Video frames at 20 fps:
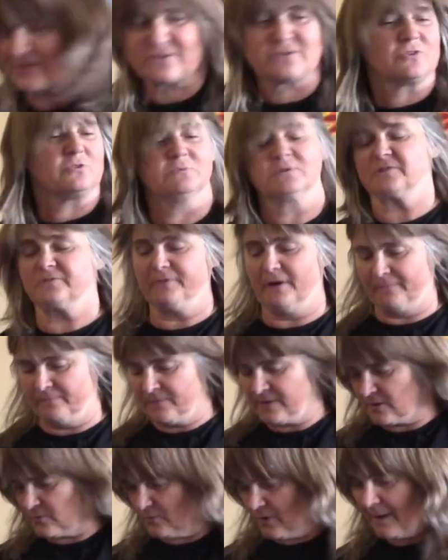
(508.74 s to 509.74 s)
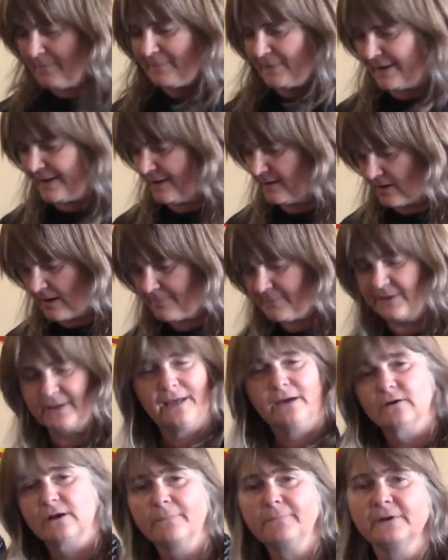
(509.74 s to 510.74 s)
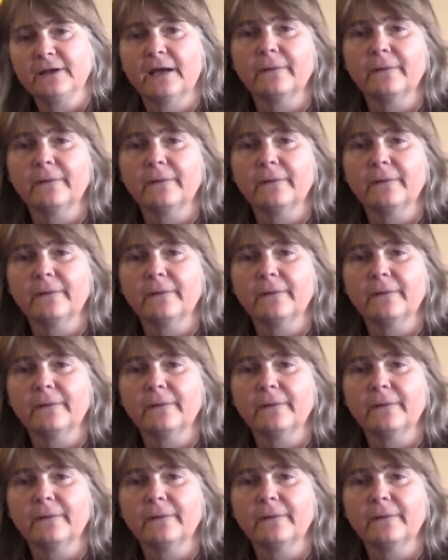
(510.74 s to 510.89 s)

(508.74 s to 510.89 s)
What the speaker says: they're so much fun. Up and down, up and down, up and